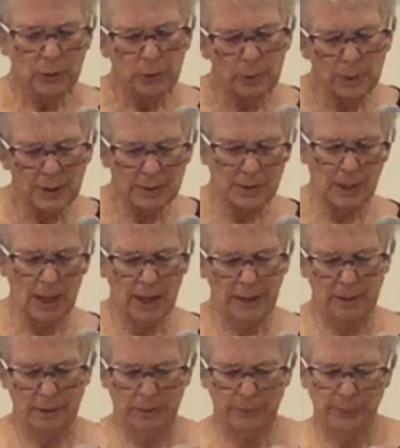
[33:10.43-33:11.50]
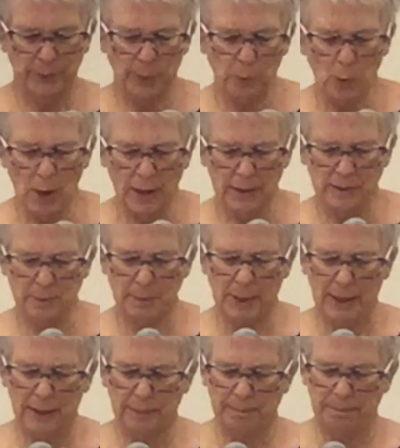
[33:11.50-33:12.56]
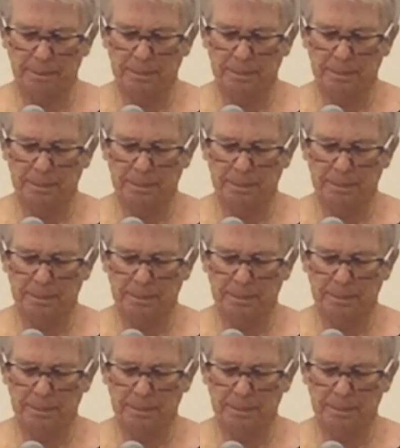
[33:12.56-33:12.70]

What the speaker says: Who is like the wise man?